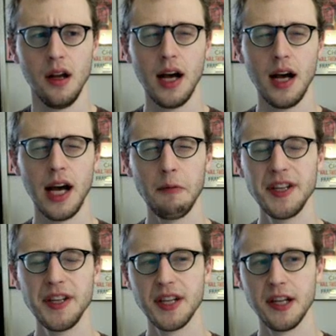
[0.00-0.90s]
I
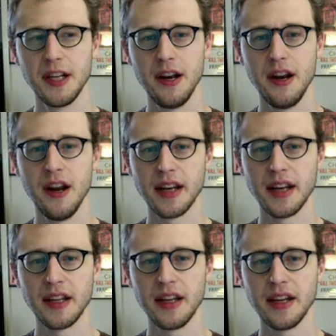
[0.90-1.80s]
wanted to
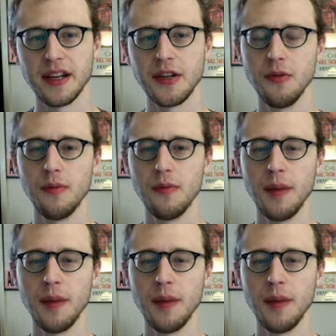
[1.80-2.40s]
not get too.